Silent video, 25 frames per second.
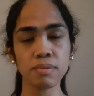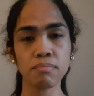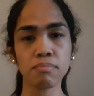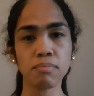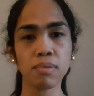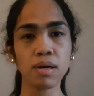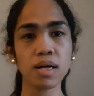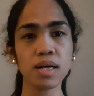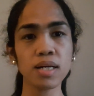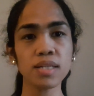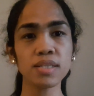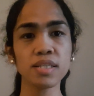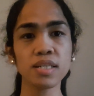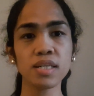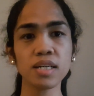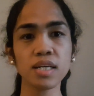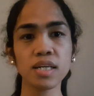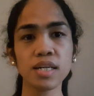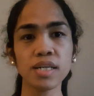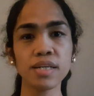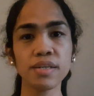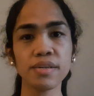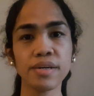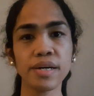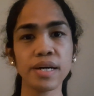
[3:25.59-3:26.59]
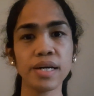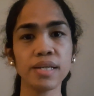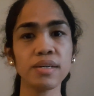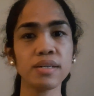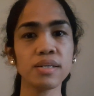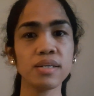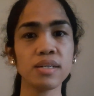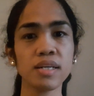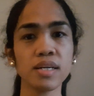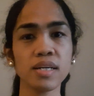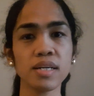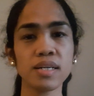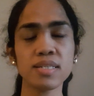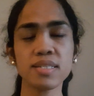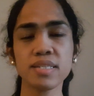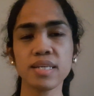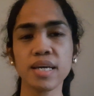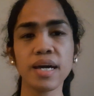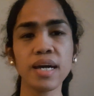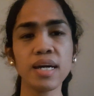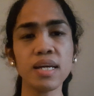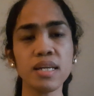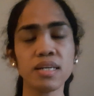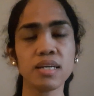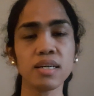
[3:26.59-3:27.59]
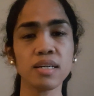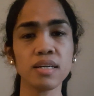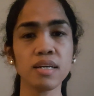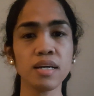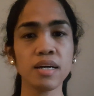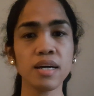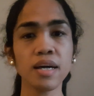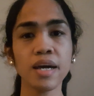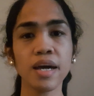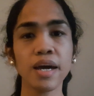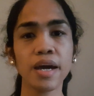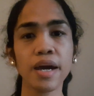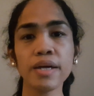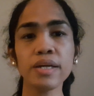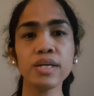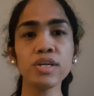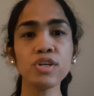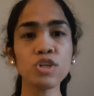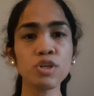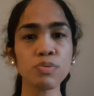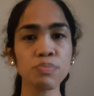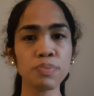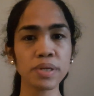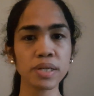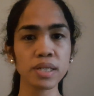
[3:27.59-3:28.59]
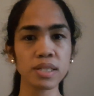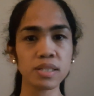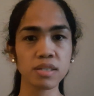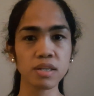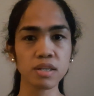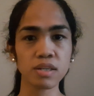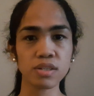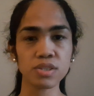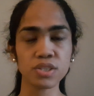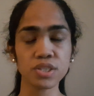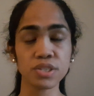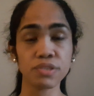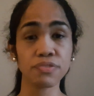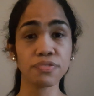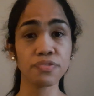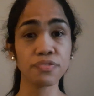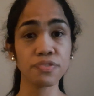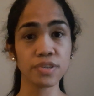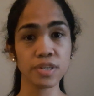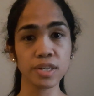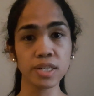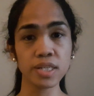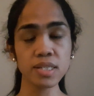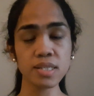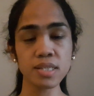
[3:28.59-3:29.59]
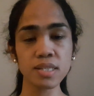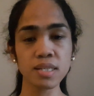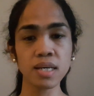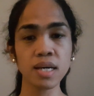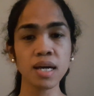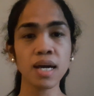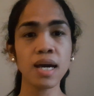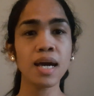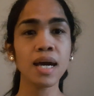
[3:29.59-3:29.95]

Malta, Netherlands, any European country, first